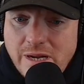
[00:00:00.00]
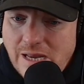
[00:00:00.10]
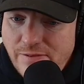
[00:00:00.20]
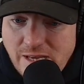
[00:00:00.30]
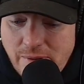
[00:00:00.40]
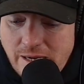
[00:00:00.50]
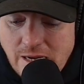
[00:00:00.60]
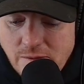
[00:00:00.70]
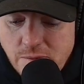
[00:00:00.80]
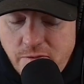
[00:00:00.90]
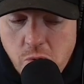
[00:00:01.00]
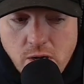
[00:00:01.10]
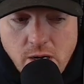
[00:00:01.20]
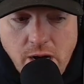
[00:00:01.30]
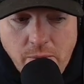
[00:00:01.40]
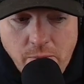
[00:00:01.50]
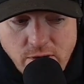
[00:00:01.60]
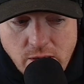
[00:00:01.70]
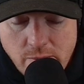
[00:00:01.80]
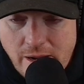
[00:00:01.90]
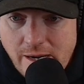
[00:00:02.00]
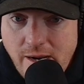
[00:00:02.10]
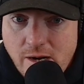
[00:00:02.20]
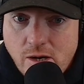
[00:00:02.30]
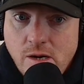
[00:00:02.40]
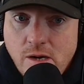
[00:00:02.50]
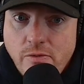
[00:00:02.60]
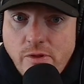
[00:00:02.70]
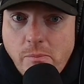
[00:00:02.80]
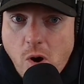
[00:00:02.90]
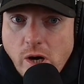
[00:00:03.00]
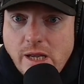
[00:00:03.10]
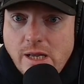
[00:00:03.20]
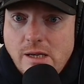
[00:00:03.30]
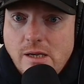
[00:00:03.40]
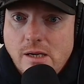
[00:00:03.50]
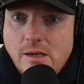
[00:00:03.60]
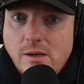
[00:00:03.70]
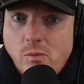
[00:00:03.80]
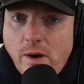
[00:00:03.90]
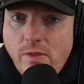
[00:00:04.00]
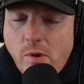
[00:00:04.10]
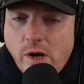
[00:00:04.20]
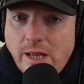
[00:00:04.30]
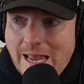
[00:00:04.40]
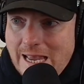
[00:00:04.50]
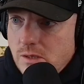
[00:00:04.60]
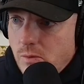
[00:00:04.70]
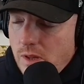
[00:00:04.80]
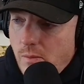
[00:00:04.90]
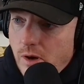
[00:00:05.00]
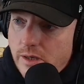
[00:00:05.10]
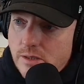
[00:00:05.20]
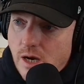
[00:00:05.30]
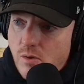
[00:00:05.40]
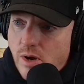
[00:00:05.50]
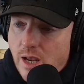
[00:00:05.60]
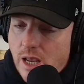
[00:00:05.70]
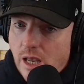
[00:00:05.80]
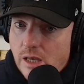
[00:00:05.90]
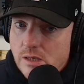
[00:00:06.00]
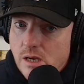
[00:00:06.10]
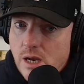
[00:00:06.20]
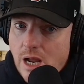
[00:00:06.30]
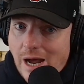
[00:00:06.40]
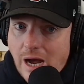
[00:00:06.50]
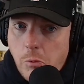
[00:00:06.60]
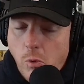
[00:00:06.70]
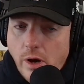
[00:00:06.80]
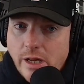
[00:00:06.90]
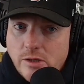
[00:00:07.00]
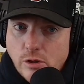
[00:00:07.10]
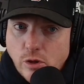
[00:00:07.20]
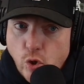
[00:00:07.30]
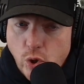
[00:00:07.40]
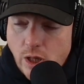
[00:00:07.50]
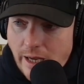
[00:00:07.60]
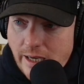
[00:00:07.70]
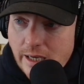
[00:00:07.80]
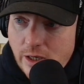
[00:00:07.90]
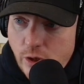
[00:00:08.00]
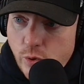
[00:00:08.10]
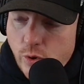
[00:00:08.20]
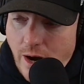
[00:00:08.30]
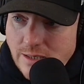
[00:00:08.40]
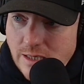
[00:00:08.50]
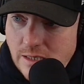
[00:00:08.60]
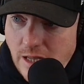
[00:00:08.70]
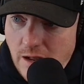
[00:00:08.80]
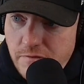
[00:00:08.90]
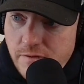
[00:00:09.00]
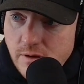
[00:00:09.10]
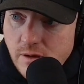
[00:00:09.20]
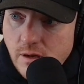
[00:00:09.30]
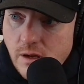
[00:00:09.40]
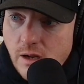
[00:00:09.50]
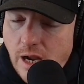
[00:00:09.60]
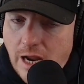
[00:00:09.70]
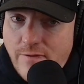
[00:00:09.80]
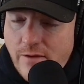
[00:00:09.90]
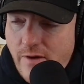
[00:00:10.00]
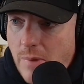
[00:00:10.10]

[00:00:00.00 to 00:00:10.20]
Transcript: but as I've said many times before, and we've talked about it here, the market, where the market is and where the market's going is I want it to look like it can do crazy stuff, even